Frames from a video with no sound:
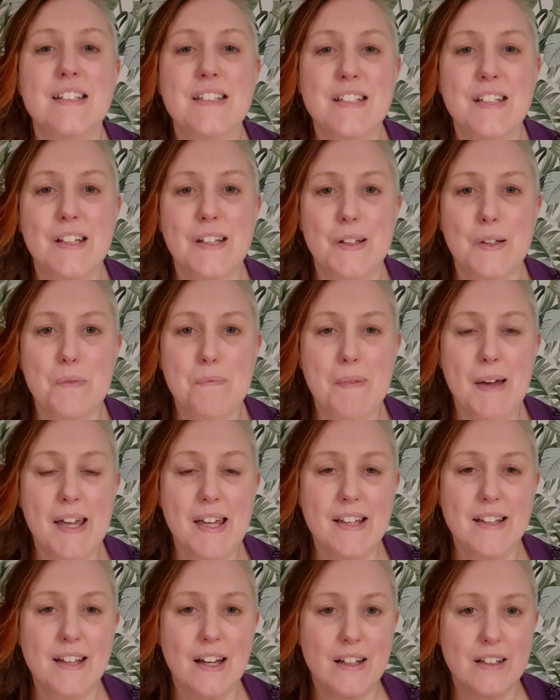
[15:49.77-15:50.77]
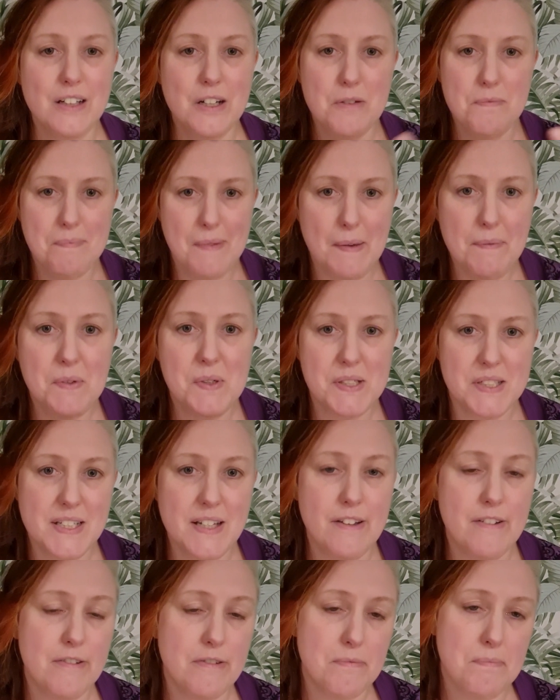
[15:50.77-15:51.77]
to make a
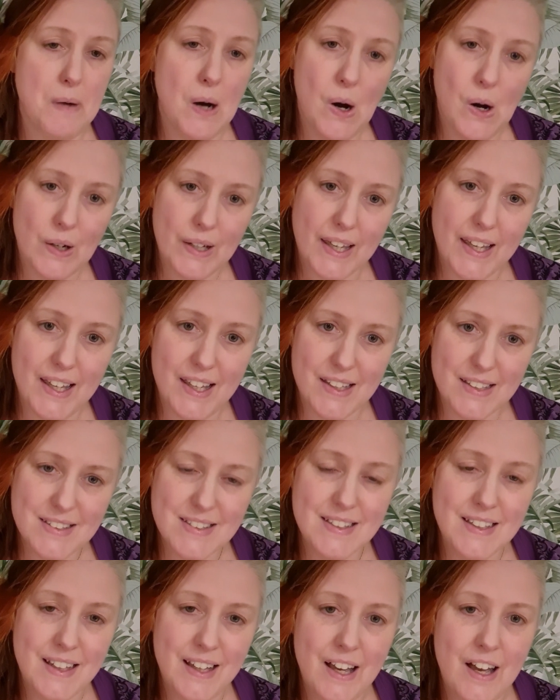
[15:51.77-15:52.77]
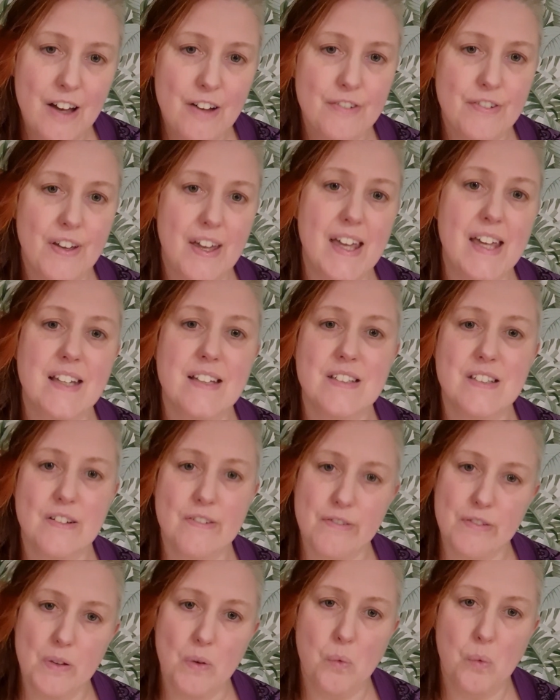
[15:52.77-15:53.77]
commemorative pocket for each of
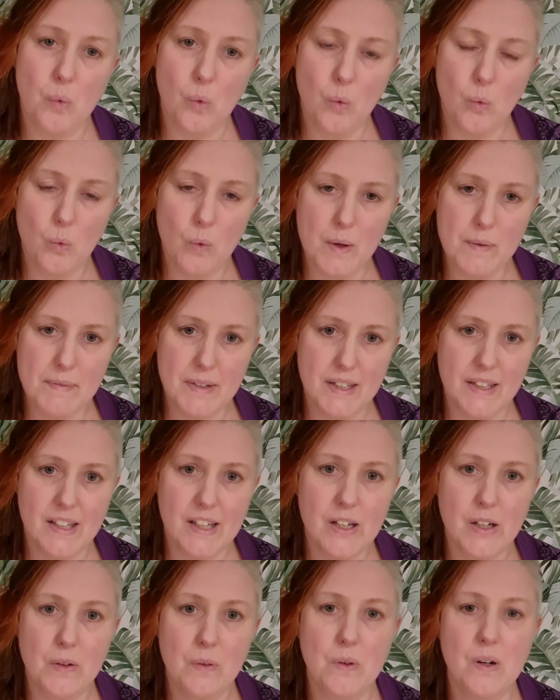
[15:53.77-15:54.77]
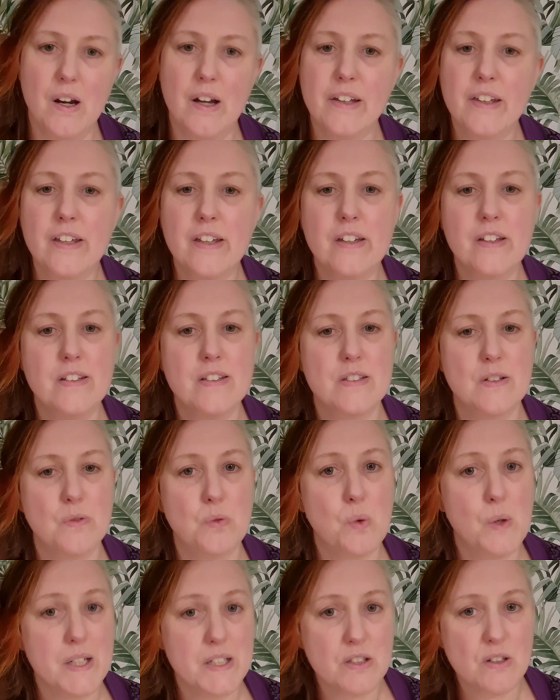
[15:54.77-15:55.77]
the women who were accused of
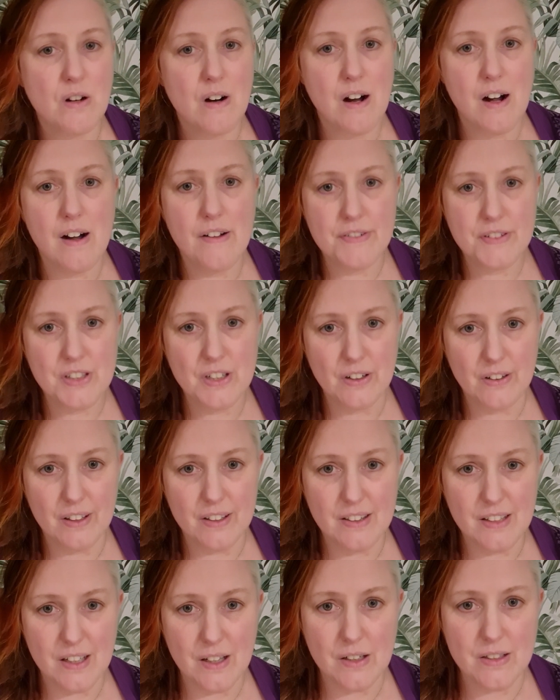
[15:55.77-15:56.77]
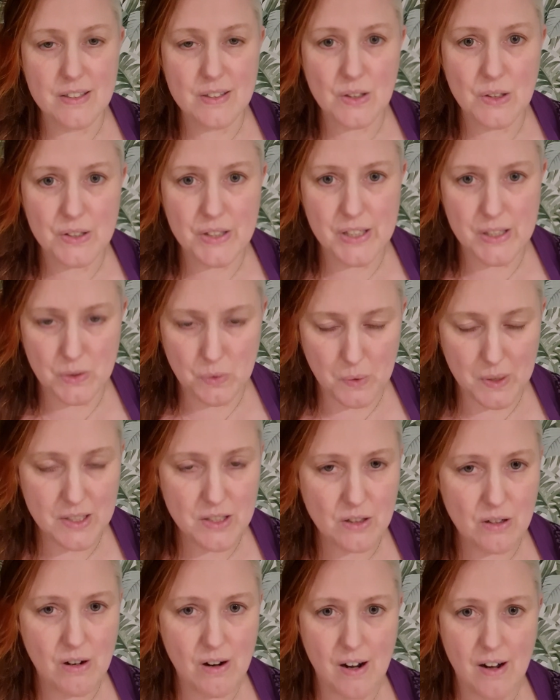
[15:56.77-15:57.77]
witchcraft during the Scottish
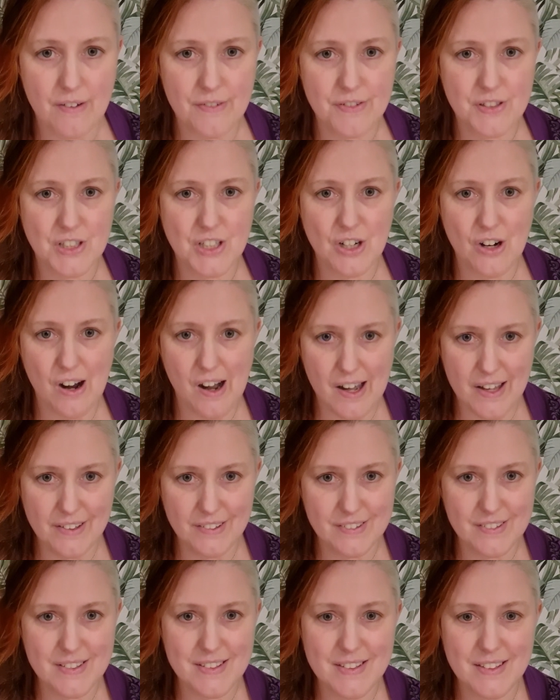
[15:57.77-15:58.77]
witchcraft trials.